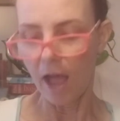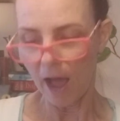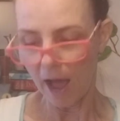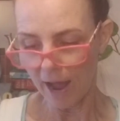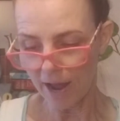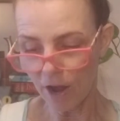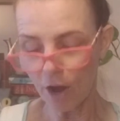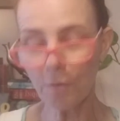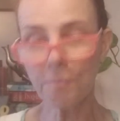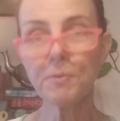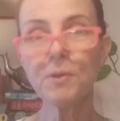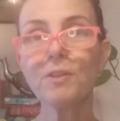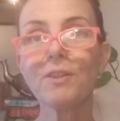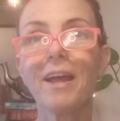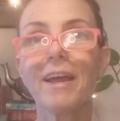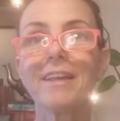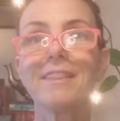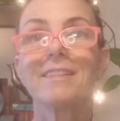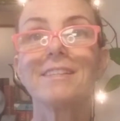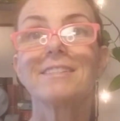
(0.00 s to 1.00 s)
I hope you
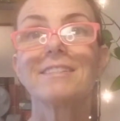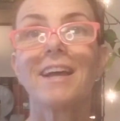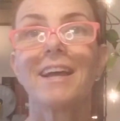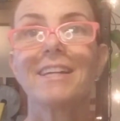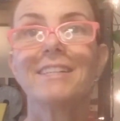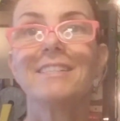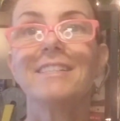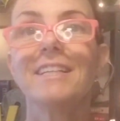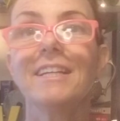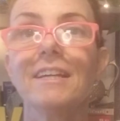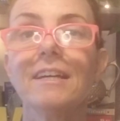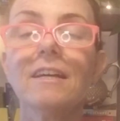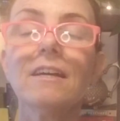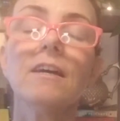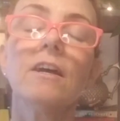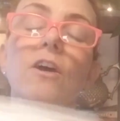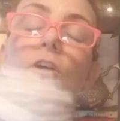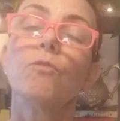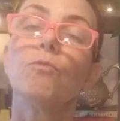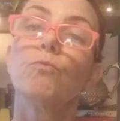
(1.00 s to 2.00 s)
like this idea,
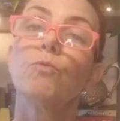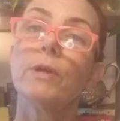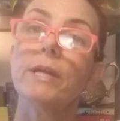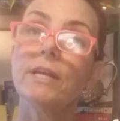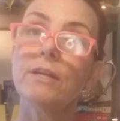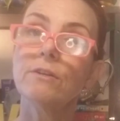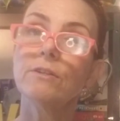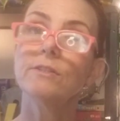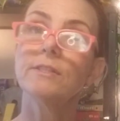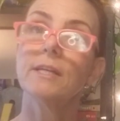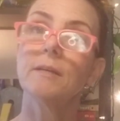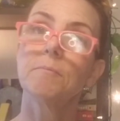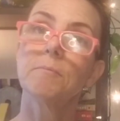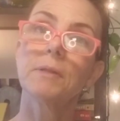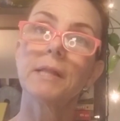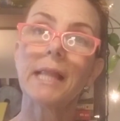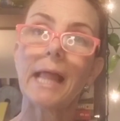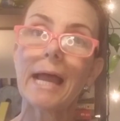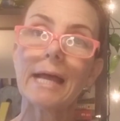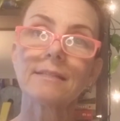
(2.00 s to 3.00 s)
reusing
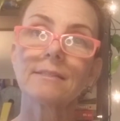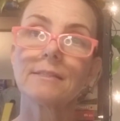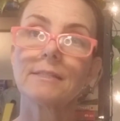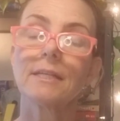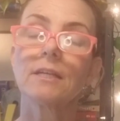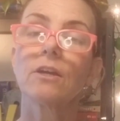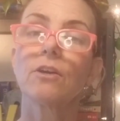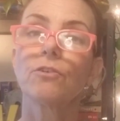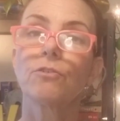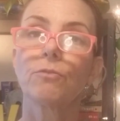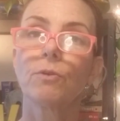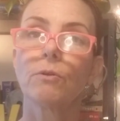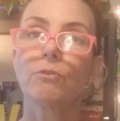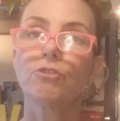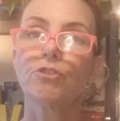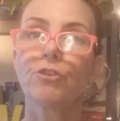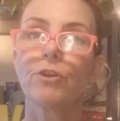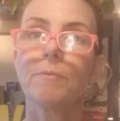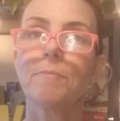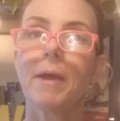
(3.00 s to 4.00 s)
plastic
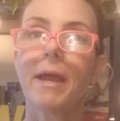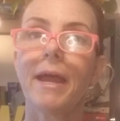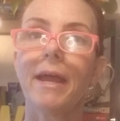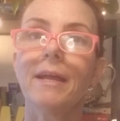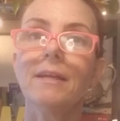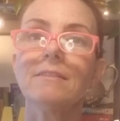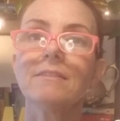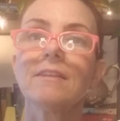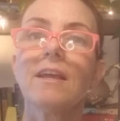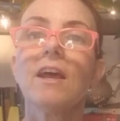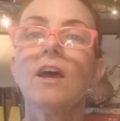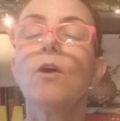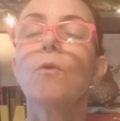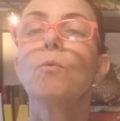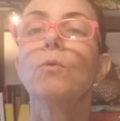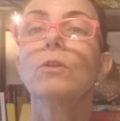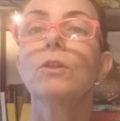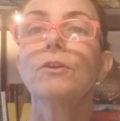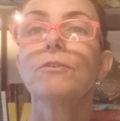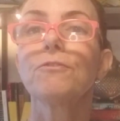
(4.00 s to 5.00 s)
grocery bags.
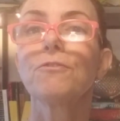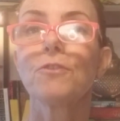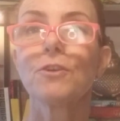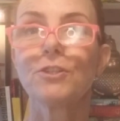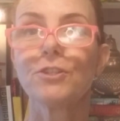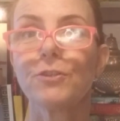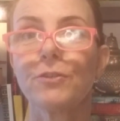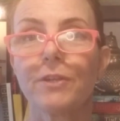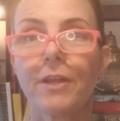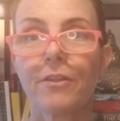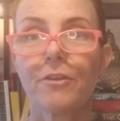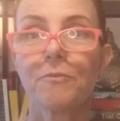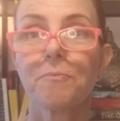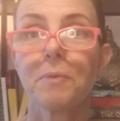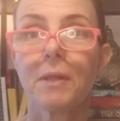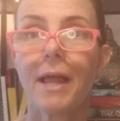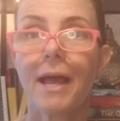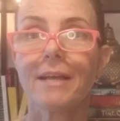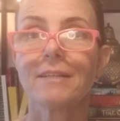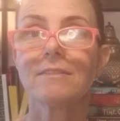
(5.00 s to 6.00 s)
We'll look forward to another
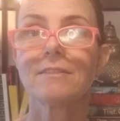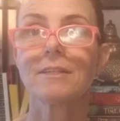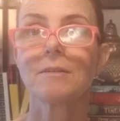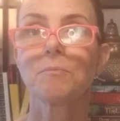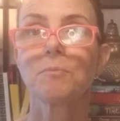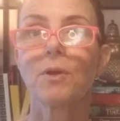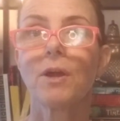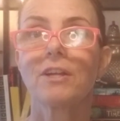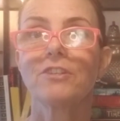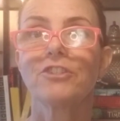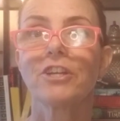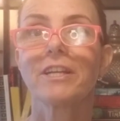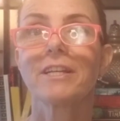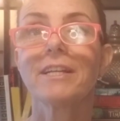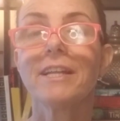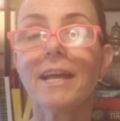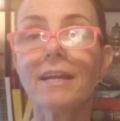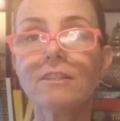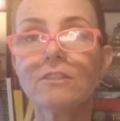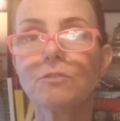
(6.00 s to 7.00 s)
plastic project
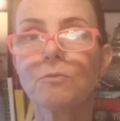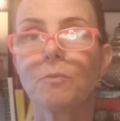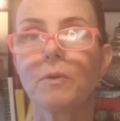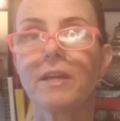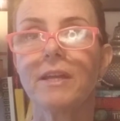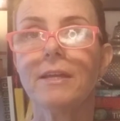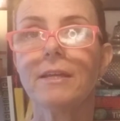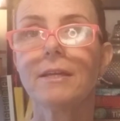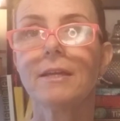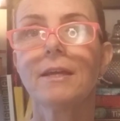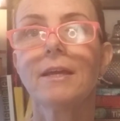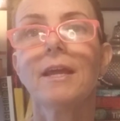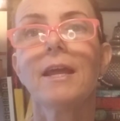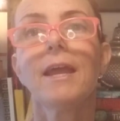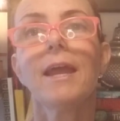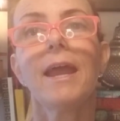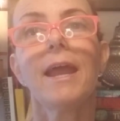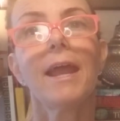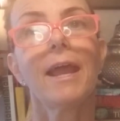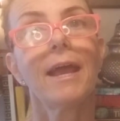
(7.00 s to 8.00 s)
next week.
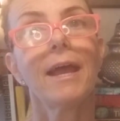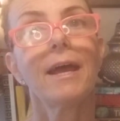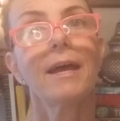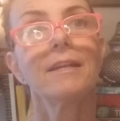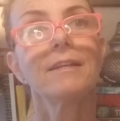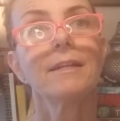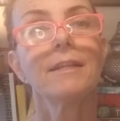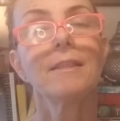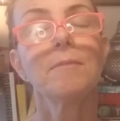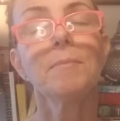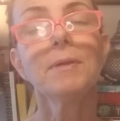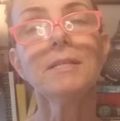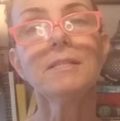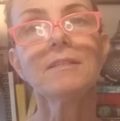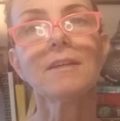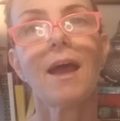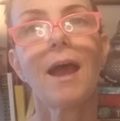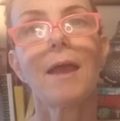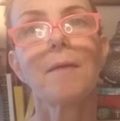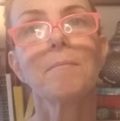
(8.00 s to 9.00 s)
And in the
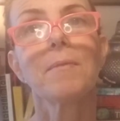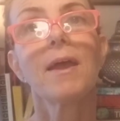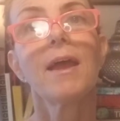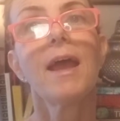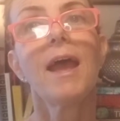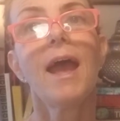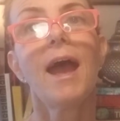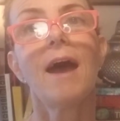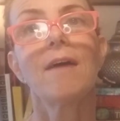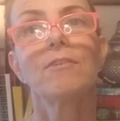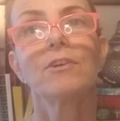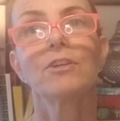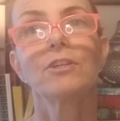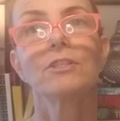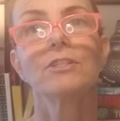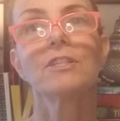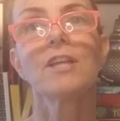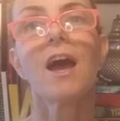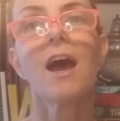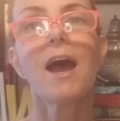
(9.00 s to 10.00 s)
meantime, have a
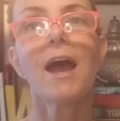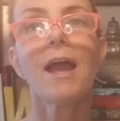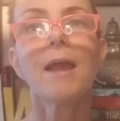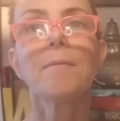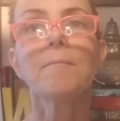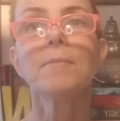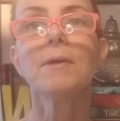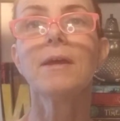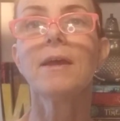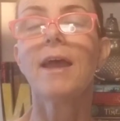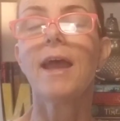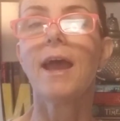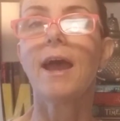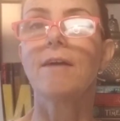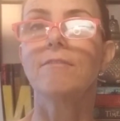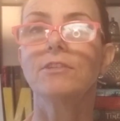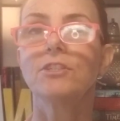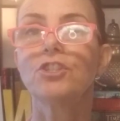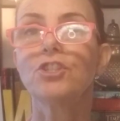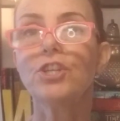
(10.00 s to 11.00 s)
good time,
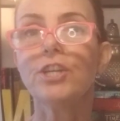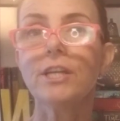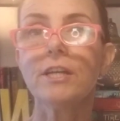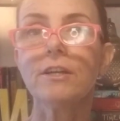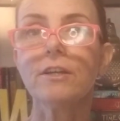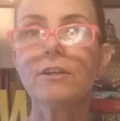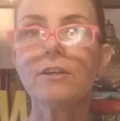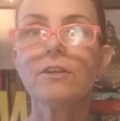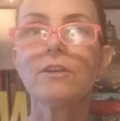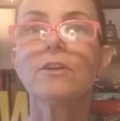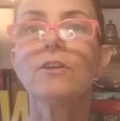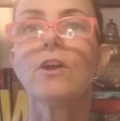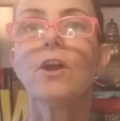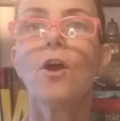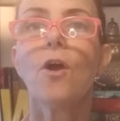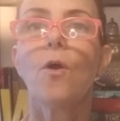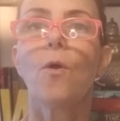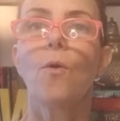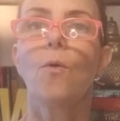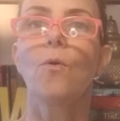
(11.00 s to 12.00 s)
have a cheer,
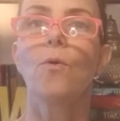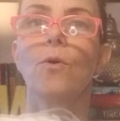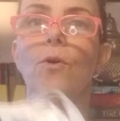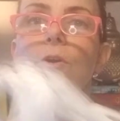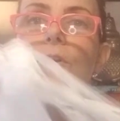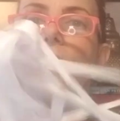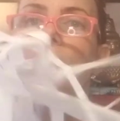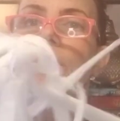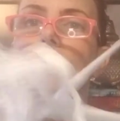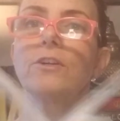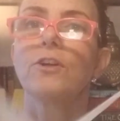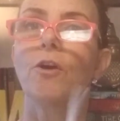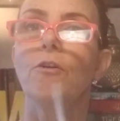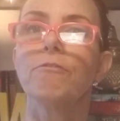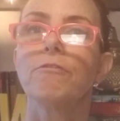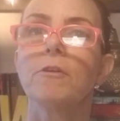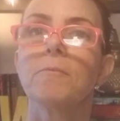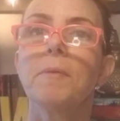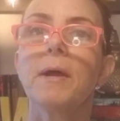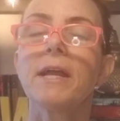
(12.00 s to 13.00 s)
or go
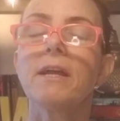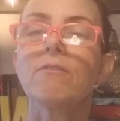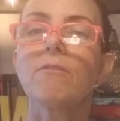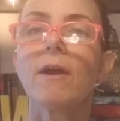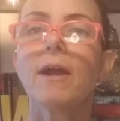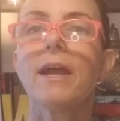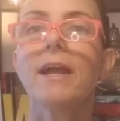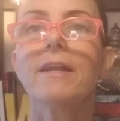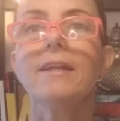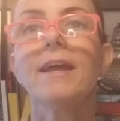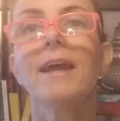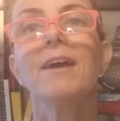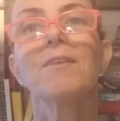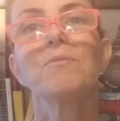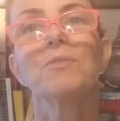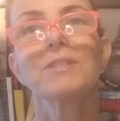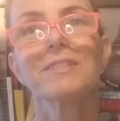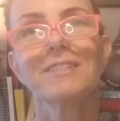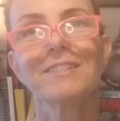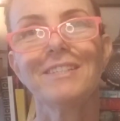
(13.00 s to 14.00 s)
for a bike ride, and
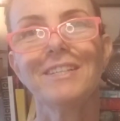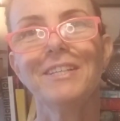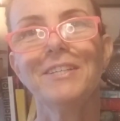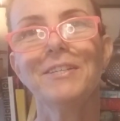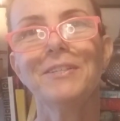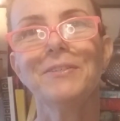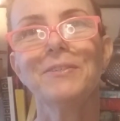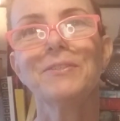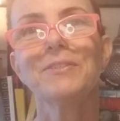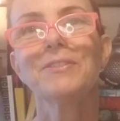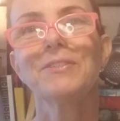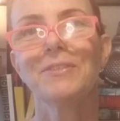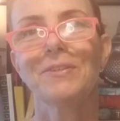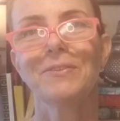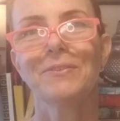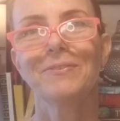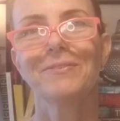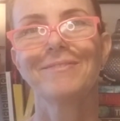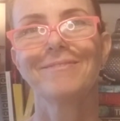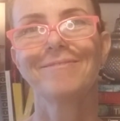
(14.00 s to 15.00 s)
we'll see you
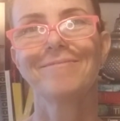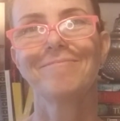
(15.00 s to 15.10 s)
soon.